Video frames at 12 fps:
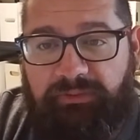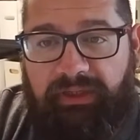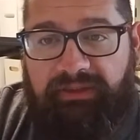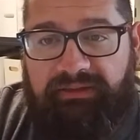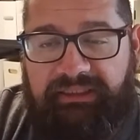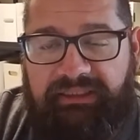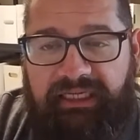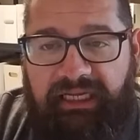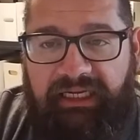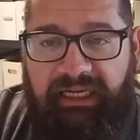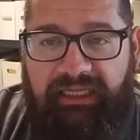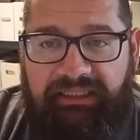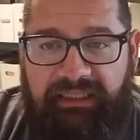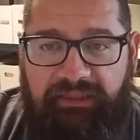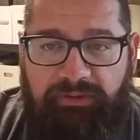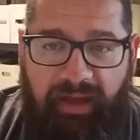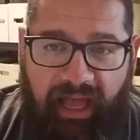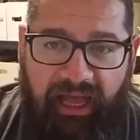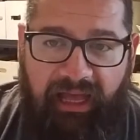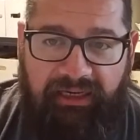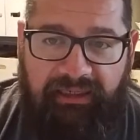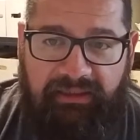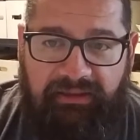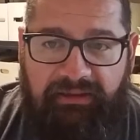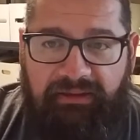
where the DNA that you add